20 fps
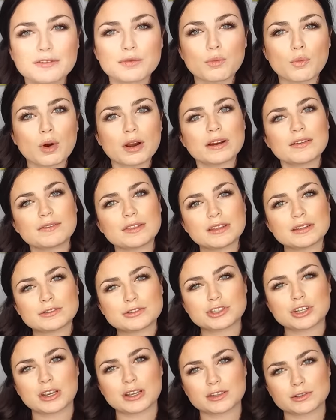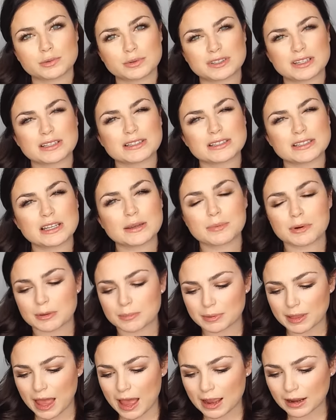if one of these shades was a deeper
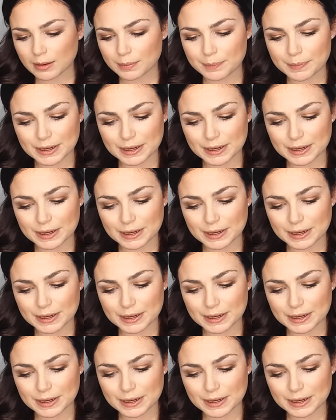black,